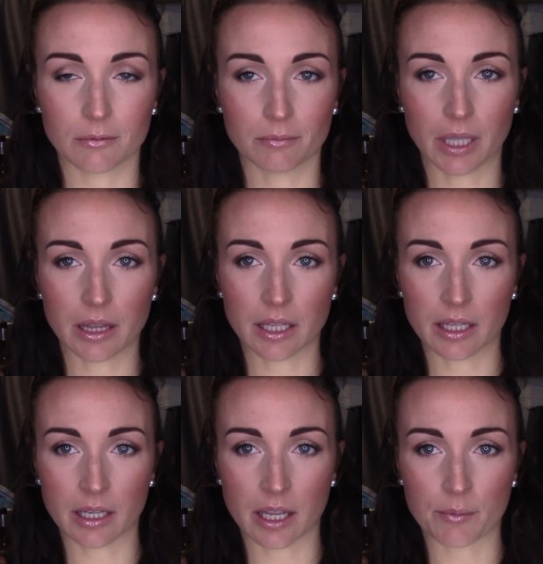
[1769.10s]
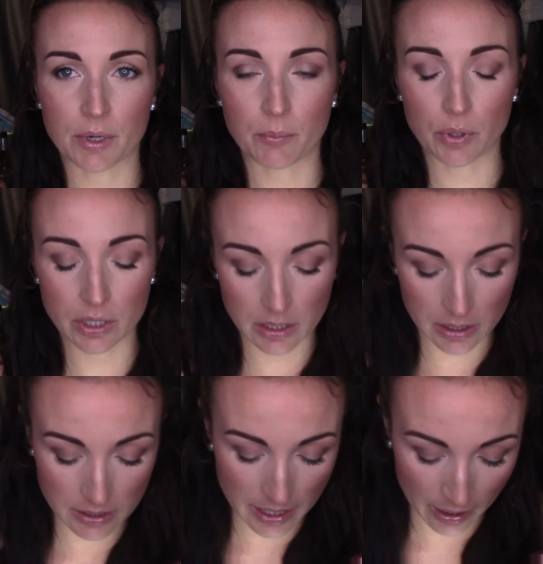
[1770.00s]
But then I'm going to put
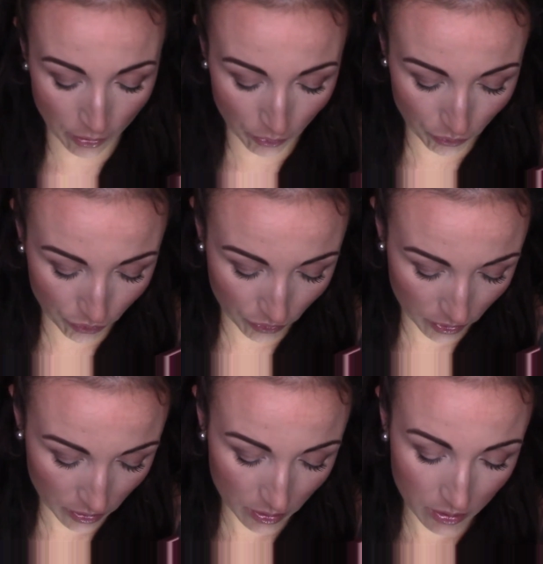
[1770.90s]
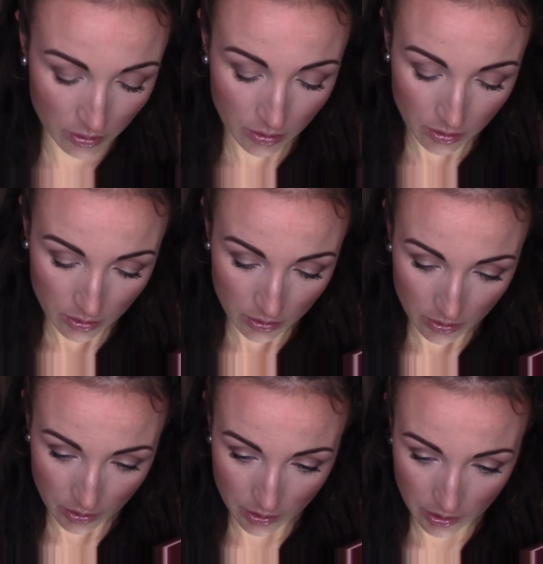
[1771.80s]
this e.l.f.
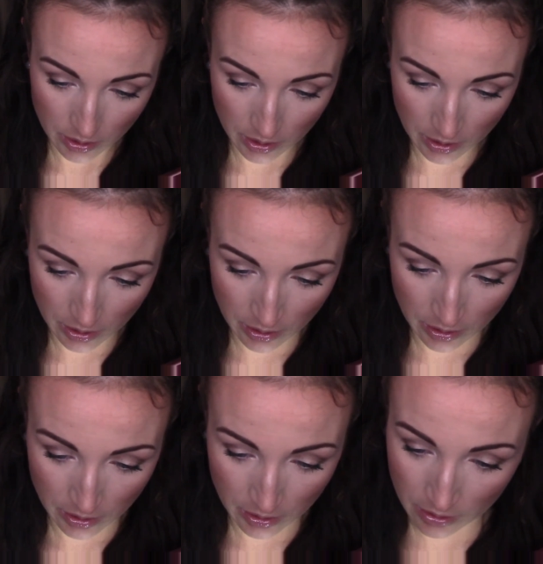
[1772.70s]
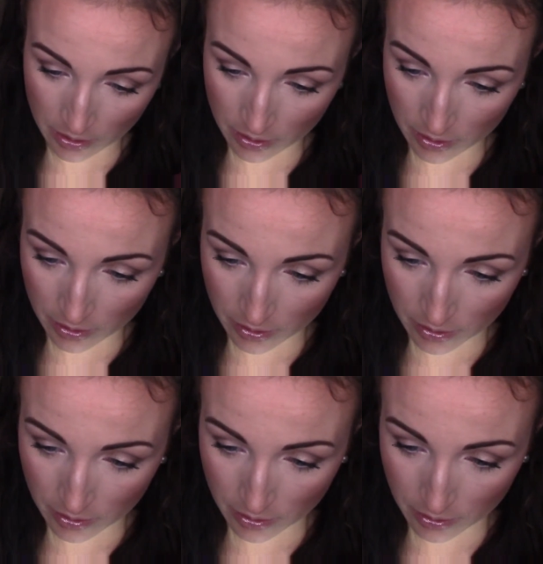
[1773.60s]
in
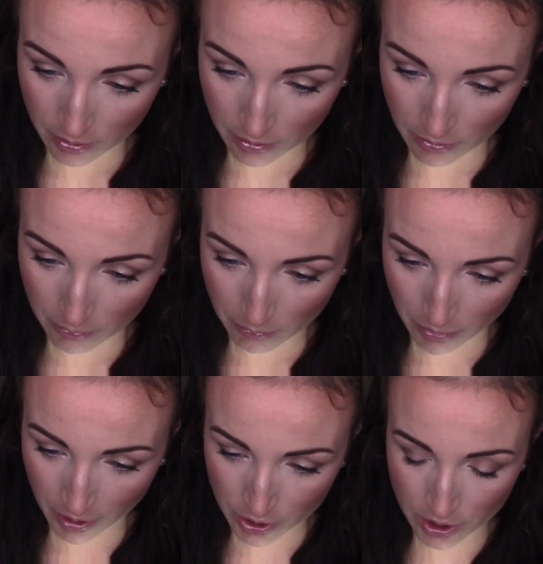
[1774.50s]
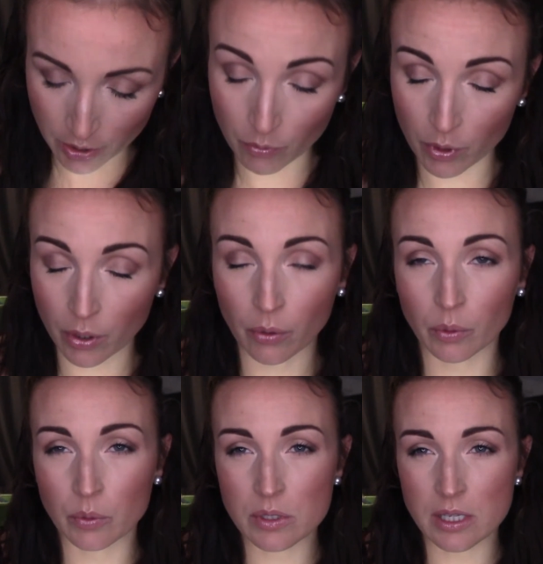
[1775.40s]
Blushing
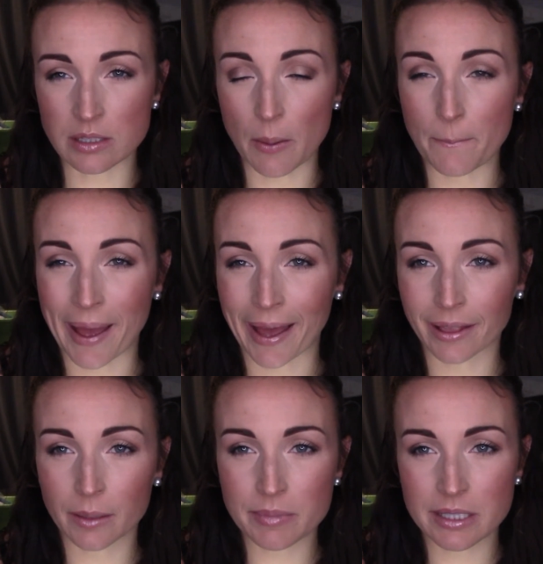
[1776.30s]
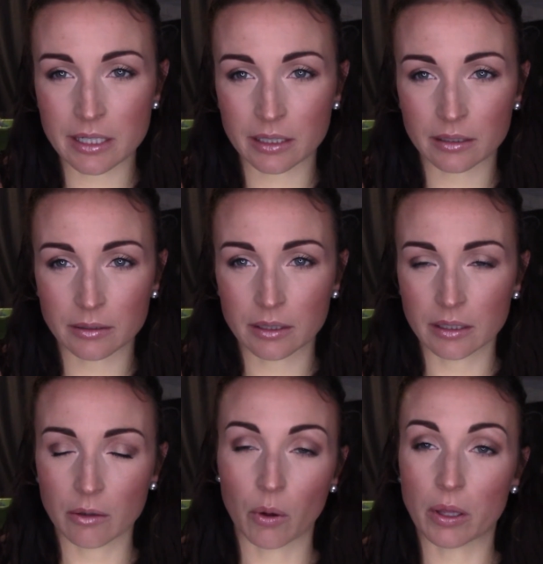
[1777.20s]
Rose. It's a matte lipstick.
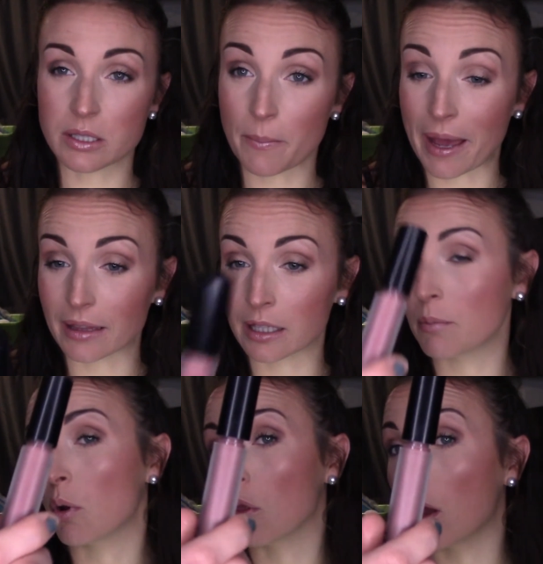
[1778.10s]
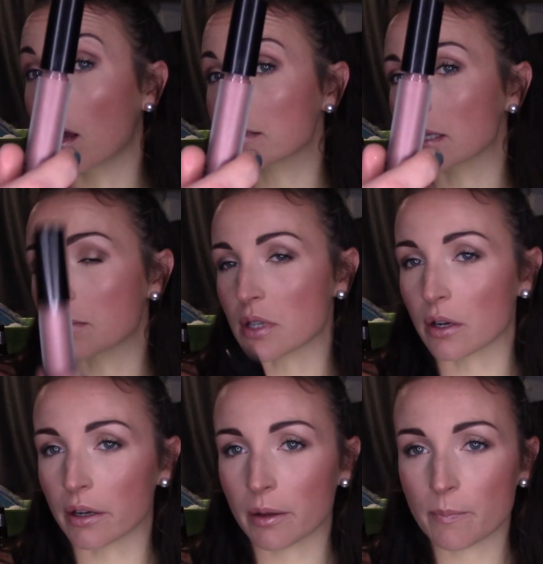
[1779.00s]
Well, it's a matte lip gloss, I'm
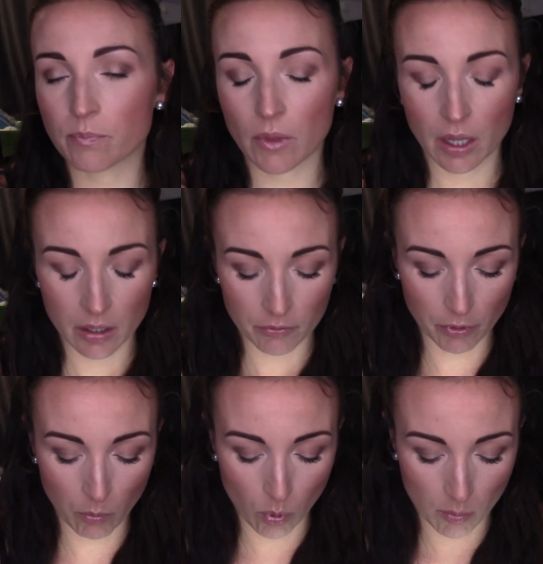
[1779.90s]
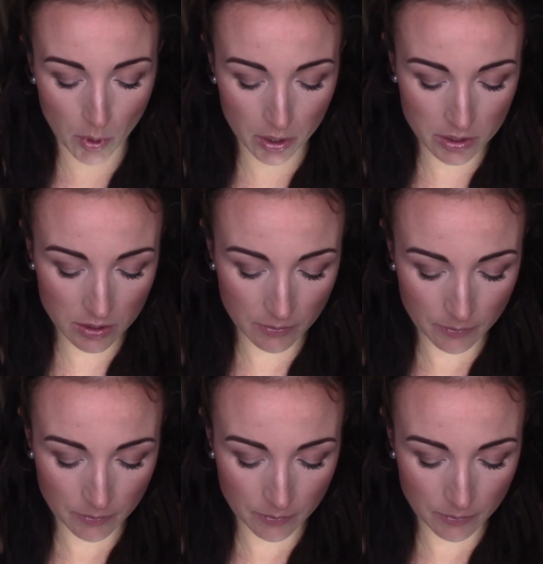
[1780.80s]
sorry. From Walmart.